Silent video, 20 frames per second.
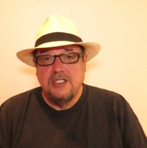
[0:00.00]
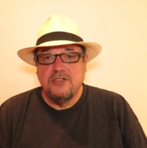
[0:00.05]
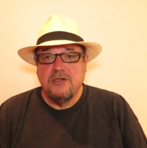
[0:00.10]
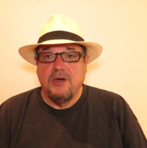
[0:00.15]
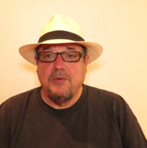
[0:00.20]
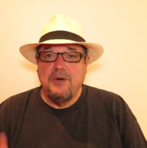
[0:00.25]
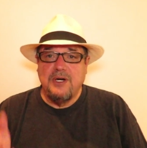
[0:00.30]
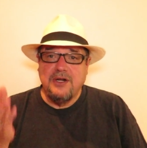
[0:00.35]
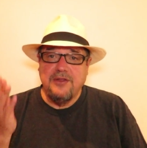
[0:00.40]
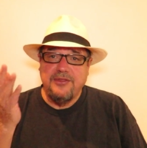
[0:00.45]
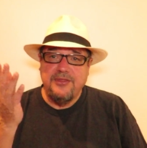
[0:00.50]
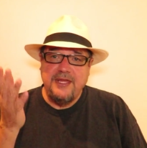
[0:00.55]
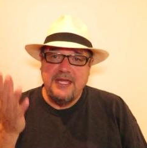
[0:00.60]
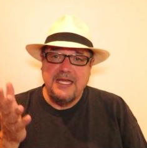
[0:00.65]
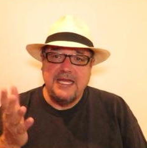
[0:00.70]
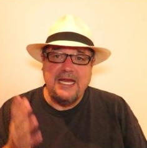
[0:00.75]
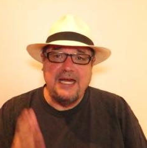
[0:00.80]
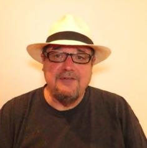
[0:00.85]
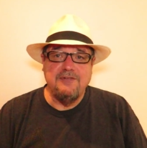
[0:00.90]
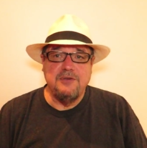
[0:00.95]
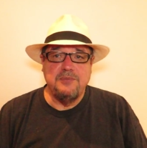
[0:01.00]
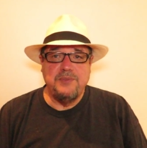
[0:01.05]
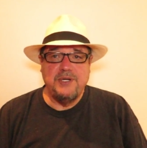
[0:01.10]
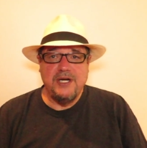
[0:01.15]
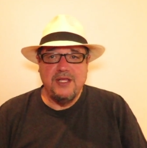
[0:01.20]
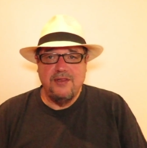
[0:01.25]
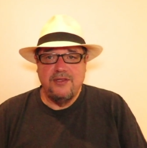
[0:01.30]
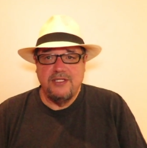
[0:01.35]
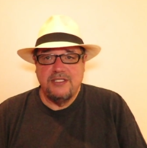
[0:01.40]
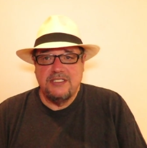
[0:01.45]
So I want to thank
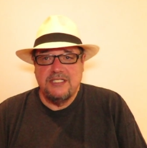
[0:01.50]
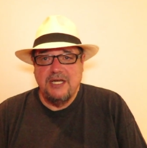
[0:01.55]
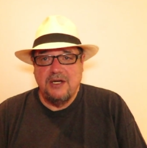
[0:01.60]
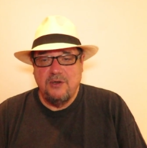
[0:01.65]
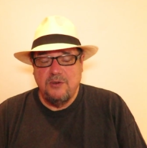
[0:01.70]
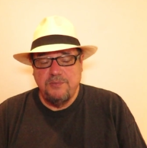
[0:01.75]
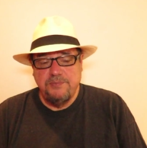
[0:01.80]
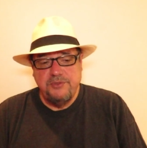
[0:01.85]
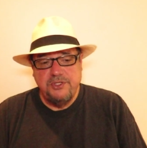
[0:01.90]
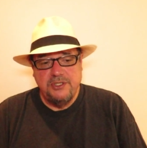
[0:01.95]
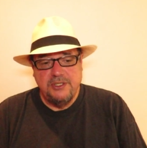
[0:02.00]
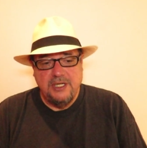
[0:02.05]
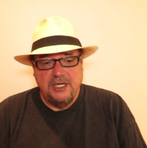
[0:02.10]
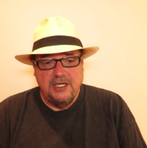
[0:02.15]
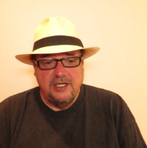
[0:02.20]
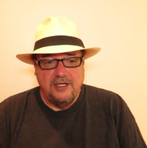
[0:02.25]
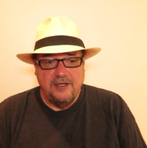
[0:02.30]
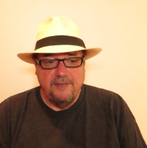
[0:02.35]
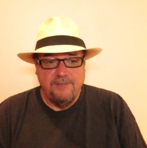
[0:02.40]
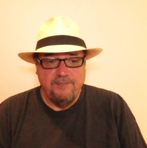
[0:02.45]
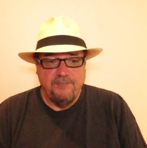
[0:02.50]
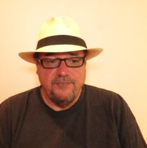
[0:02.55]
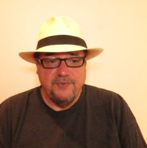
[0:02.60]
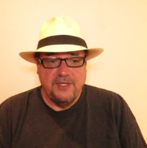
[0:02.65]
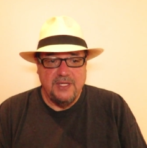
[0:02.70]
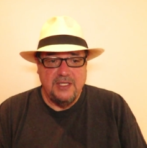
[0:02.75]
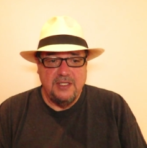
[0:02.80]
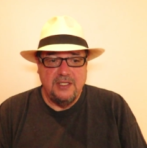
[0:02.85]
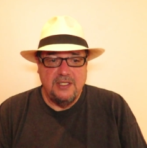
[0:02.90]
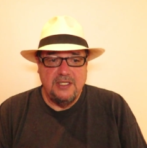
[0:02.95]
everybody that's helped,
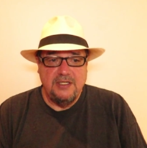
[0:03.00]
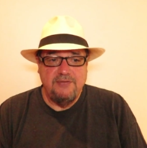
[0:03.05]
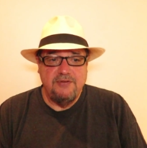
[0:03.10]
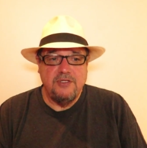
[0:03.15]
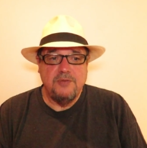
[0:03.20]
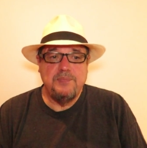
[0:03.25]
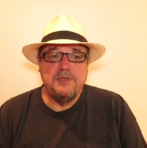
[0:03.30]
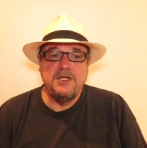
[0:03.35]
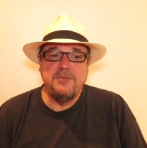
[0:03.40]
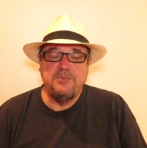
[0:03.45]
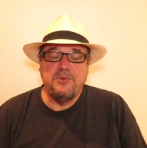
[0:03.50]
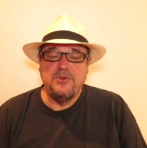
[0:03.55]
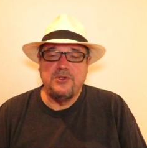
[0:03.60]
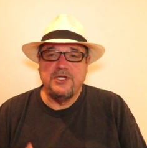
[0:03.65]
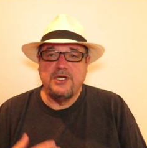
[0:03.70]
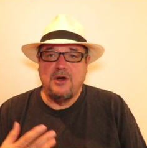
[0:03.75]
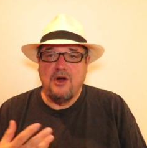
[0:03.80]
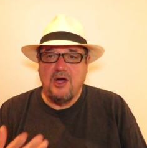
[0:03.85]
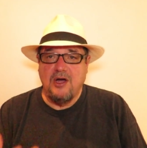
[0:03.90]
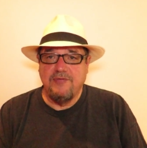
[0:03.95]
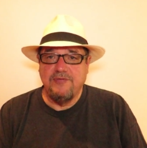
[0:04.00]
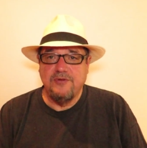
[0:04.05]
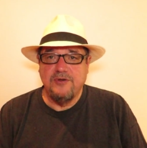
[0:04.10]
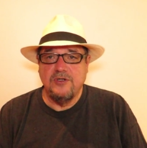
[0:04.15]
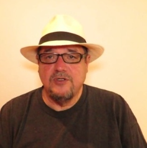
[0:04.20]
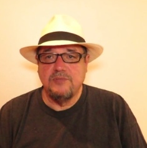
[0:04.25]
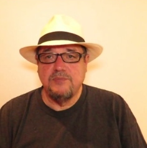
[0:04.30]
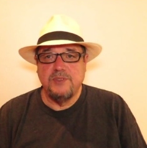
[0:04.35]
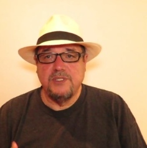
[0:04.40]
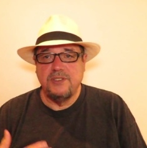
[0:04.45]
even the people that
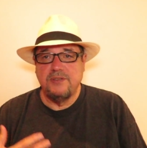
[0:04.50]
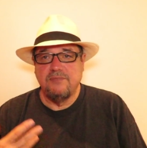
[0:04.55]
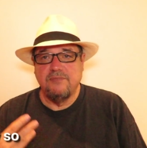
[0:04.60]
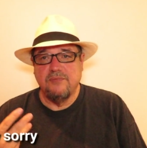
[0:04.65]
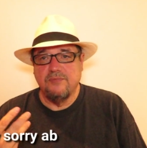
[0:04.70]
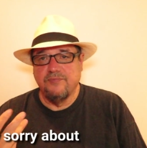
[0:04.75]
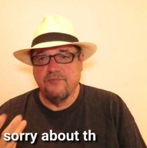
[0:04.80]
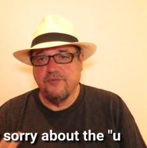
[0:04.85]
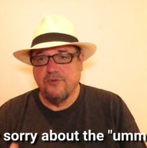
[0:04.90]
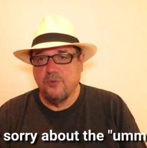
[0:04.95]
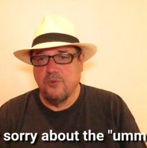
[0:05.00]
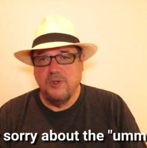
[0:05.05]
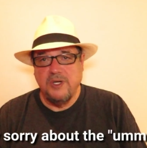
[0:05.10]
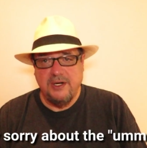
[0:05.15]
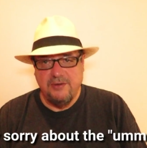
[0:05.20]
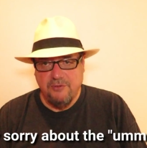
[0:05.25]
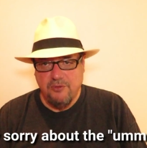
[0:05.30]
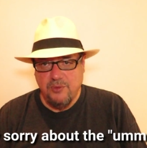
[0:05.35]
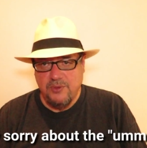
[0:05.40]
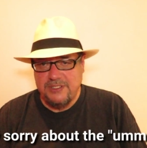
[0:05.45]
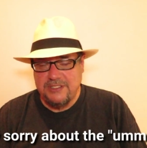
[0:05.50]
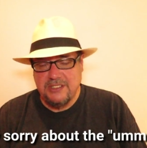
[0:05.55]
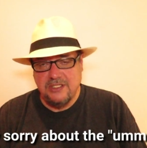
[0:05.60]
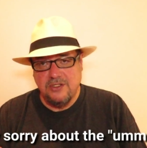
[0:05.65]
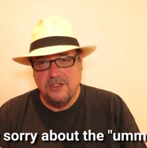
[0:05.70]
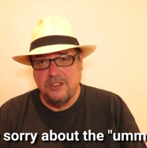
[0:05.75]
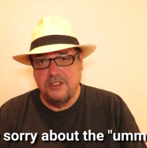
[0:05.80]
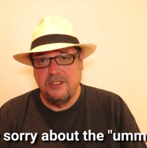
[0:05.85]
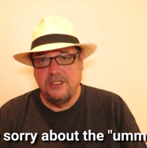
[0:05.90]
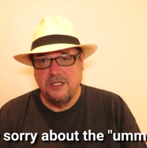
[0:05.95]
offered but for whatever reason
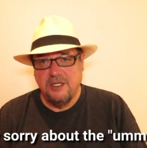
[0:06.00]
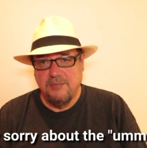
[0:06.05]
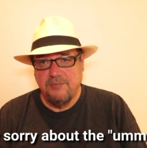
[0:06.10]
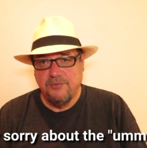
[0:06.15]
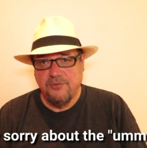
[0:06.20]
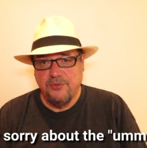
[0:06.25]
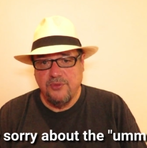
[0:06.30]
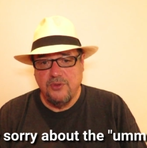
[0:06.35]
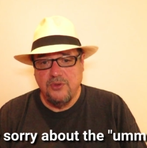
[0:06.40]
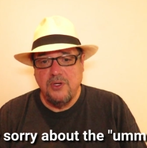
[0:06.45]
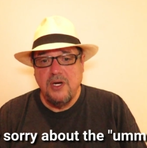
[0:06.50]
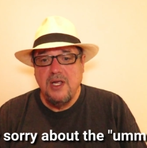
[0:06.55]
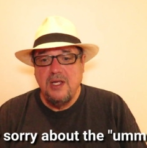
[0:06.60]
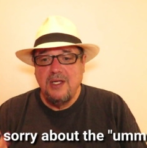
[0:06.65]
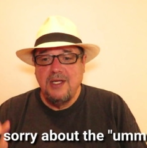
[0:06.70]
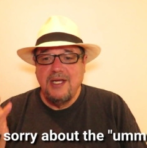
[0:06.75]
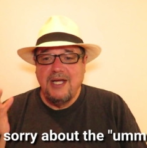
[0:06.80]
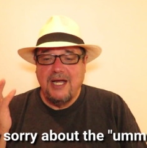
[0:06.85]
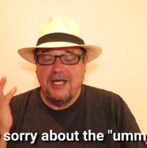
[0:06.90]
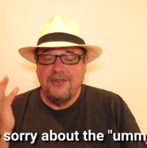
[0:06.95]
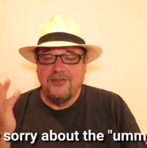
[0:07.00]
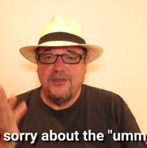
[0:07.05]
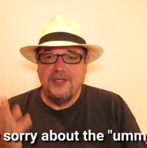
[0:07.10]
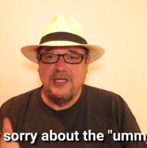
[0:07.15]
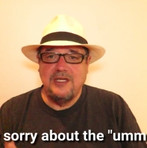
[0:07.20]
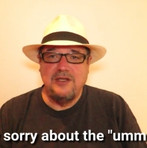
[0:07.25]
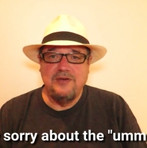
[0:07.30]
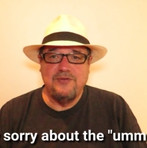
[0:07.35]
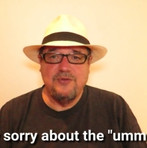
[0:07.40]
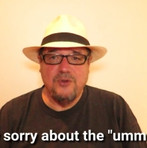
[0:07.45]
couldn't come through. I
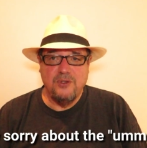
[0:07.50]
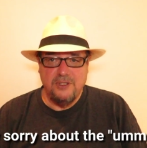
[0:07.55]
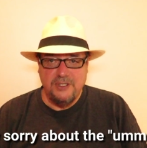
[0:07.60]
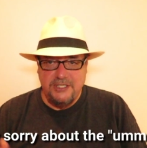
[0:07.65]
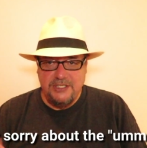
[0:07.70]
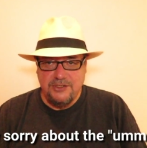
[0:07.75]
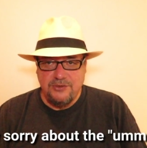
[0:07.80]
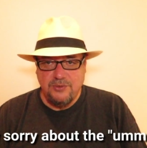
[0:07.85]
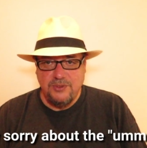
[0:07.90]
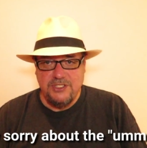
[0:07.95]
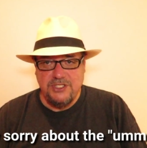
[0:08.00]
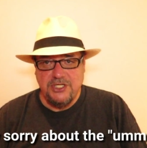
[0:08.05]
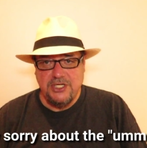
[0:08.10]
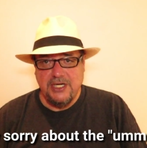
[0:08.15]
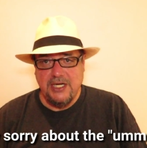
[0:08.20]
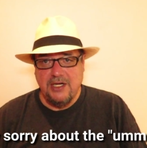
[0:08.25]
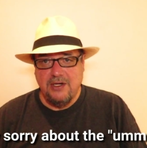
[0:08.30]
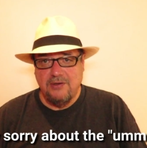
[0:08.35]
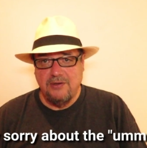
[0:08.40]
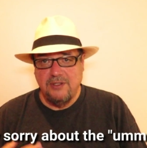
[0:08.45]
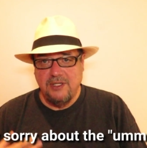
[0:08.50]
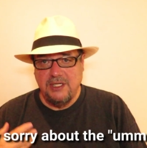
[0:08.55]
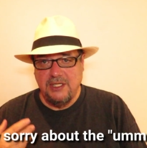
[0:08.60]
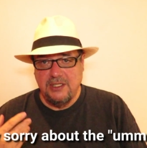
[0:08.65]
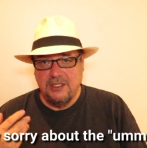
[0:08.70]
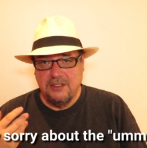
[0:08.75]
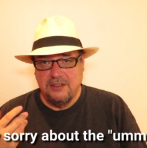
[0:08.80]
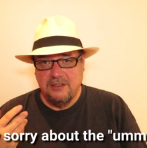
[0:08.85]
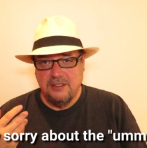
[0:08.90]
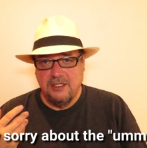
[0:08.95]
thank you for at least reaching out
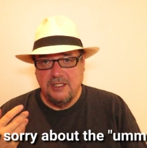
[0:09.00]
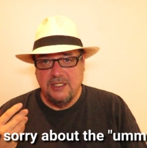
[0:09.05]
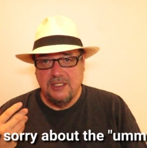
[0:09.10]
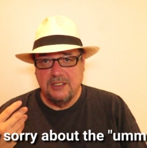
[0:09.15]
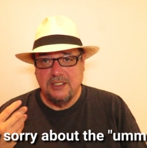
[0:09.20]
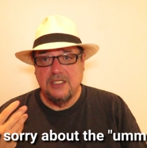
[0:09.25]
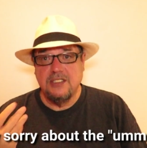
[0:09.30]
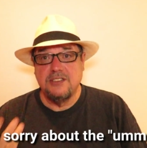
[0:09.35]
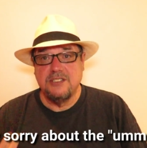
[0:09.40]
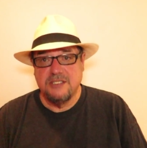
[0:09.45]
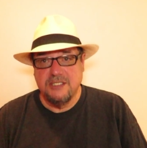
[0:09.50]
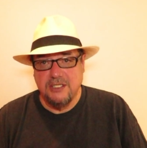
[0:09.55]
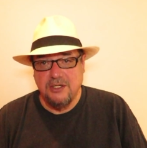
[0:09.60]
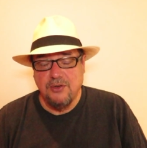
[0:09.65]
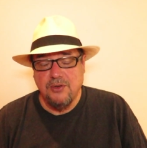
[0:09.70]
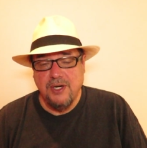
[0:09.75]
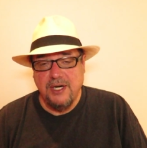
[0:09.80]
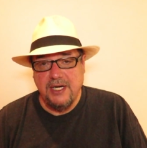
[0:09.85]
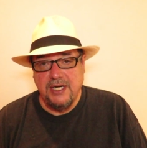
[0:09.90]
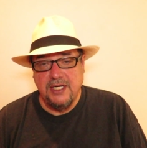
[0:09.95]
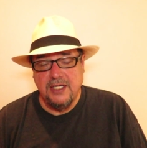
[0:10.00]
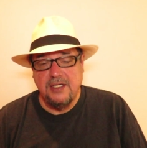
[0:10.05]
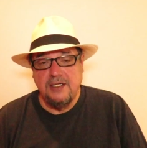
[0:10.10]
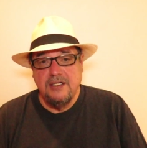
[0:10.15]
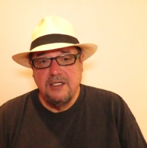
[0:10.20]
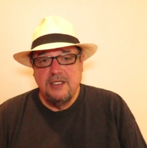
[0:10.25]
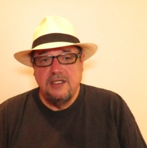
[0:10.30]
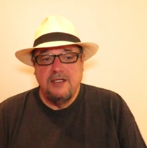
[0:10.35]
and considering it.